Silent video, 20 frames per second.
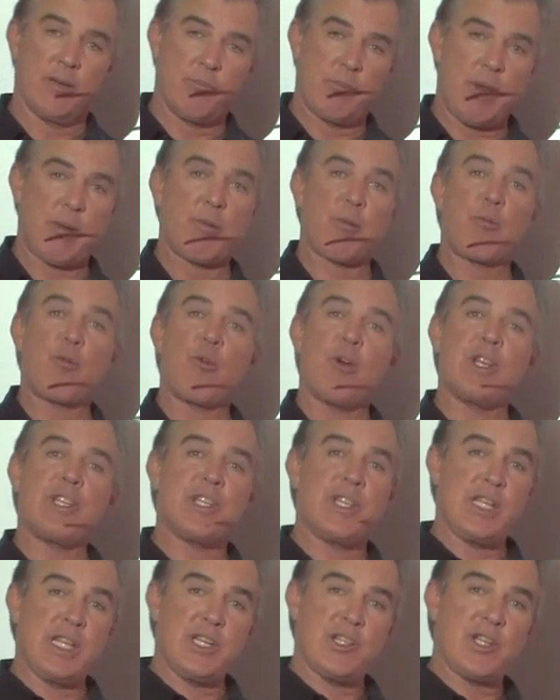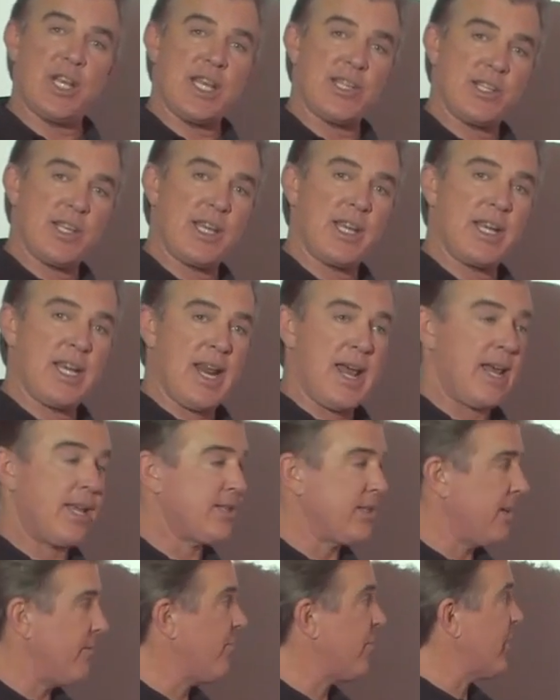paper points in the adjacent canals
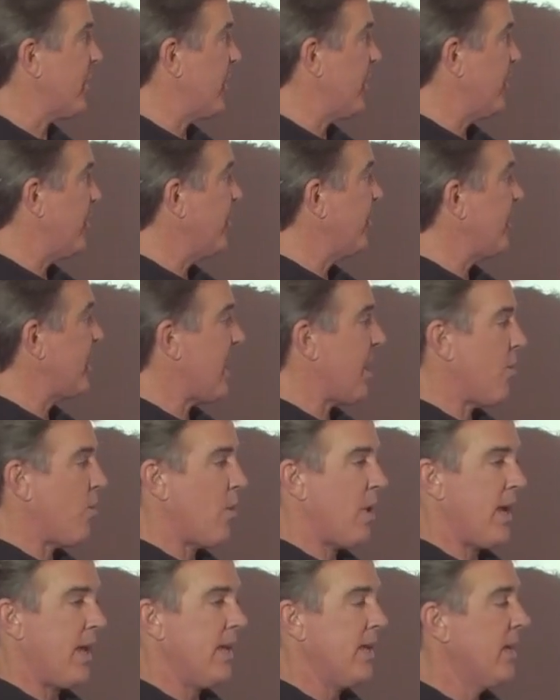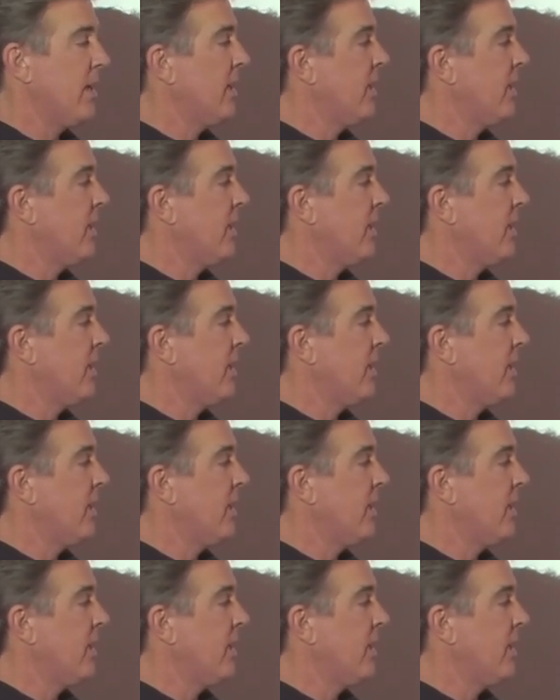if you're going to do it that way.